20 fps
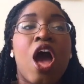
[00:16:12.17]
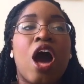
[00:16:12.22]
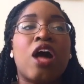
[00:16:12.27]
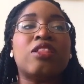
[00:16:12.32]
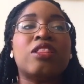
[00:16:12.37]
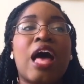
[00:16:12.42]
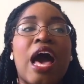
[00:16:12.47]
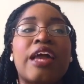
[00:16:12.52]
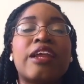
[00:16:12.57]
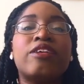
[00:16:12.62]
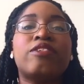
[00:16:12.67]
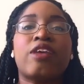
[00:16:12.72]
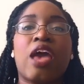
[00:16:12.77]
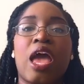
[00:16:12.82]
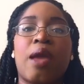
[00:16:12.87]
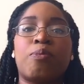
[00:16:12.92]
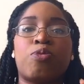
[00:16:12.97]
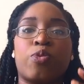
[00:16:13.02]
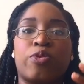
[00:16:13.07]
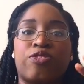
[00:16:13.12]
A lot of
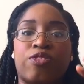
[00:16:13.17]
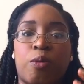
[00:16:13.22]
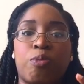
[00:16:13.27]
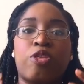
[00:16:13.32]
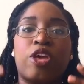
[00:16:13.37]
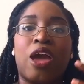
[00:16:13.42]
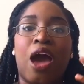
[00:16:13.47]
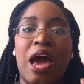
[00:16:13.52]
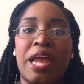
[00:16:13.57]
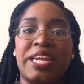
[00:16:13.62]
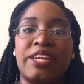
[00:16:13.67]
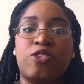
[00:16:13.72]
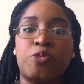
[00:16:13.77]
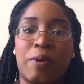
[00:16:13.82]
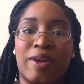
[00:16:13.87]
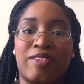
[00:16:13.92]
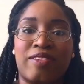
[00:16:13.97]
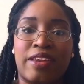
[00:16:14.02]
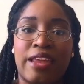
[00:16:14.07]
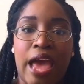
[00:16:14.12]
times when something
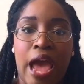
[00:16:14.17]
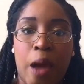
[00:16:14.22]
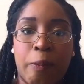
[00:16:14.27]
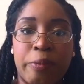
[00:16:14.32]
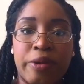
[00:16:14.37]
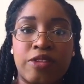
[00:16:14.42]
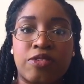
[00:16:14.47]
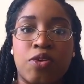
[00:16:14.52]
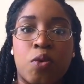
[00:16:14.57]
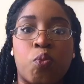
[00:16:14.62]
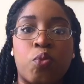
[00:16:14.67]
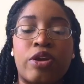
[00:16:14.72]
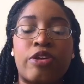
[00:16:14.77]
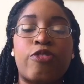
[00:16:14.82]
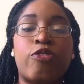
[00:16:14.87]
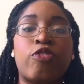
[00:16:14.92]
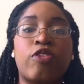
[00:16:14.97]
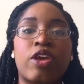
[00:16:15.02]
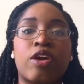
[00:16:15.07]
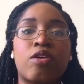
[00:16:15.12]
unexpected happens and we
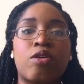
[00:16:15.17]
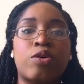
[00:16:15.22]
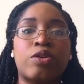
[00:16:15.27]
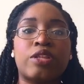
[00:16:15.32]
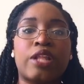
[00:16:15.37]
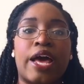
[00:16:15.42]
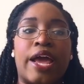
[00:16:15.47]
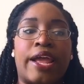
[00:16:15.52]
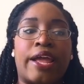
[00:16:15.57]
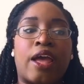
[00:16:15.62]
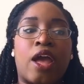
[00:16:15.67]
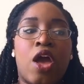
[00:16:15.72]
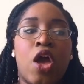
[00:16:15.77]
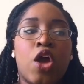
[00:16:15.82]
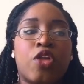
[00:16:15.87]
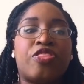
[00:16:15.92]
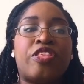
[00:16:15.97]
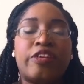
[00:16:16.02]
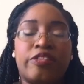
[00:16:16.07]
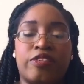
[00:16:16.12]
feel like
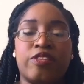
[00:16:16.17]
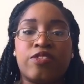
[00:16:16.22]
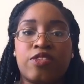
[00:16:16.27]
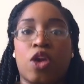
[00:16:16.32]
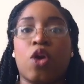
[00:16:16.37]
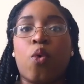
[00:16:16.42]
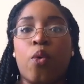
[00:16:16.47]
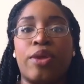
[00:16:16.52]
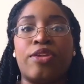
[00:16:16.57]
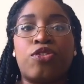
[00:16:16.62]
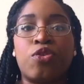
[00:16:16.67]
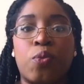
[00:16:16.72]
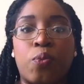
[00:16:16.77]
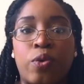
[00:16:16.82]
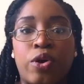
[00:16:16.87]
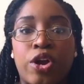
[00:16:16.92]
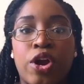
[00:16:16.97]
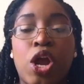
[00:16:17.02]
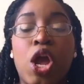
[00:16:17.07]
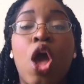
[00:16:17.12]
this isn't going to
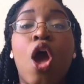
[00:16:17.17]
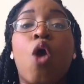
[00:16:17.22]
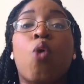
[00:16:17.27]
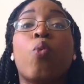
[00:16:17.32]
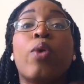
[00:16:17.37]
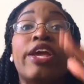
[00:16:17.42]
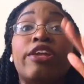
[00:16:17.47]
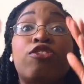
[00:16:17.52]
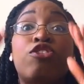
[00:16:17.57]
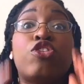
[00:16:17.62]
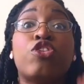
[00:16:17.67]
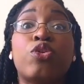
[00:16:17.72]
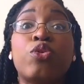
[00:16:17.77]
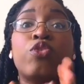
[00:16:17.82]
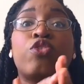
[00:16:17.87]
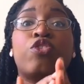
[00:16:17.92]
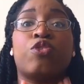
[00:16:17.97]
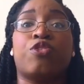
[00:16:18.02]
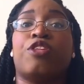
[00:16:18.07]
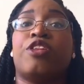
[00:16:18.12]
work, we
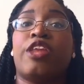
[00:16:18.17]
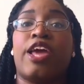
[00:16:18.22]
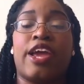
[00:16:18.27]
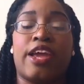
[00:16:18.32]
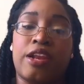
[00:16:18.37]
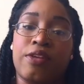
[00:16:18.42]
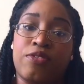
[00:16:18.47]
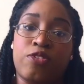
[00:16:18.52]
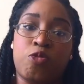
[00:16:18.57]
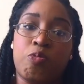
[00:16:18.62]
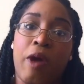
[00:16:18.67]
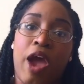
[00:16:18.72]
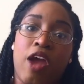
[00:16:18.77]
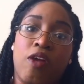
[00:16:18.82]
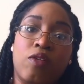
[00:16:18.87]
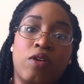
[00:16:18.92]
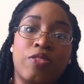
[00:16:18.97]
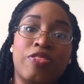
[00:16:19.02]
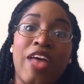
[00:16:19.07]
do the negative spiral.